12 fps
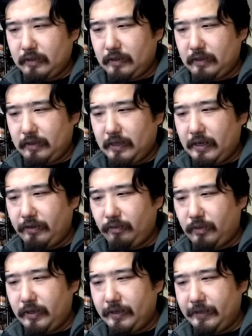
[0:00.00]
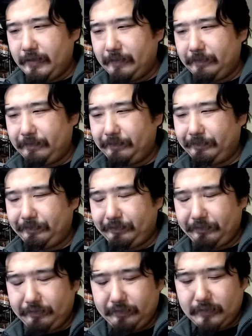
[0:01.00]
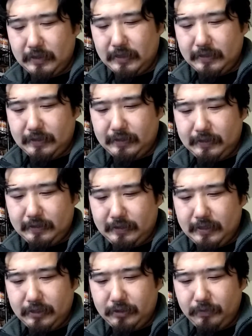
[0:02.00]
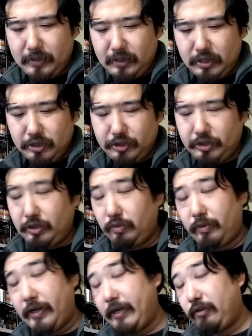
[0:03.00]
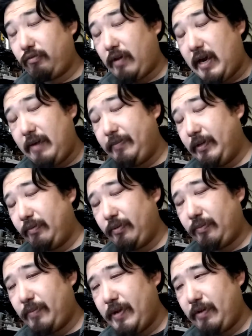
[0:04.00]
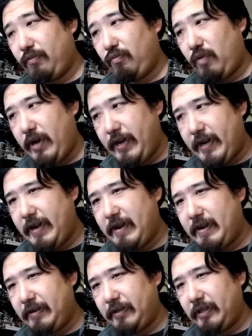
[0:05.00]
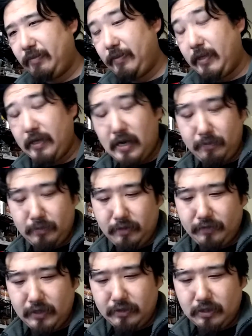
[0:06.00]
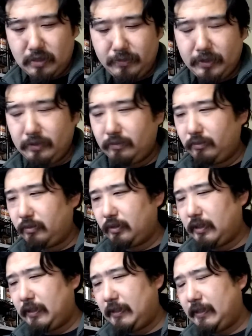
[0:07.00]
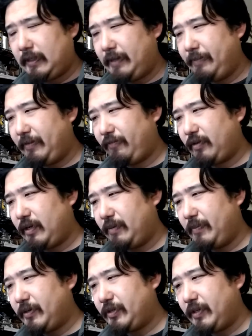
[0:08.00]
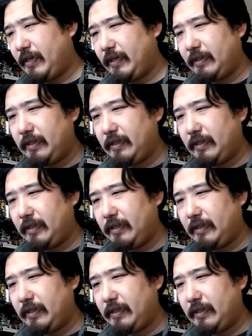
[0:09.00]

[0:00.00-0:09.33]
The other one takes some getting used to. When I grabbed it with my right hand in the beginning, I'm left-hand dominant. I may have forgotten to mention that.